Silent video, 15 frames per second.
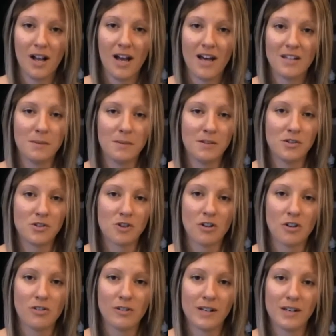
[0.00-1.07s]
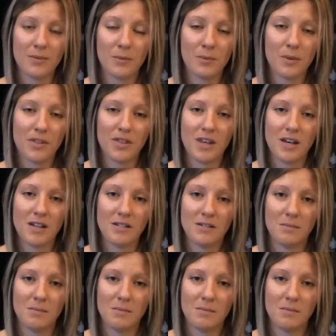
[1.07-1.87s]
has been struggling with this.